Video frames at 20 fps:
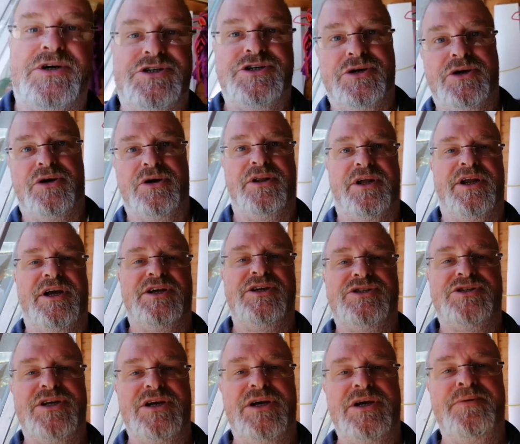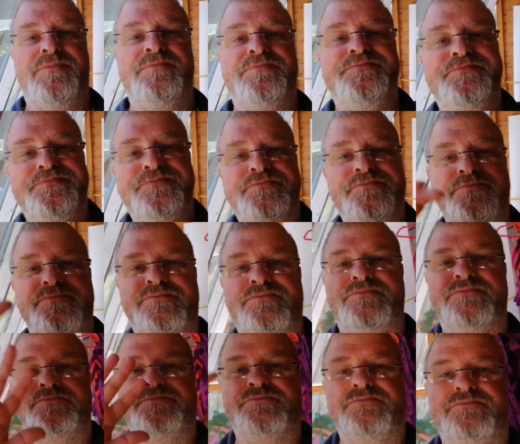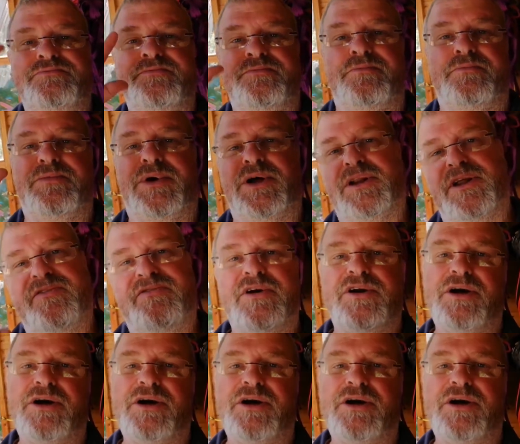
wish you all a nice day. Billy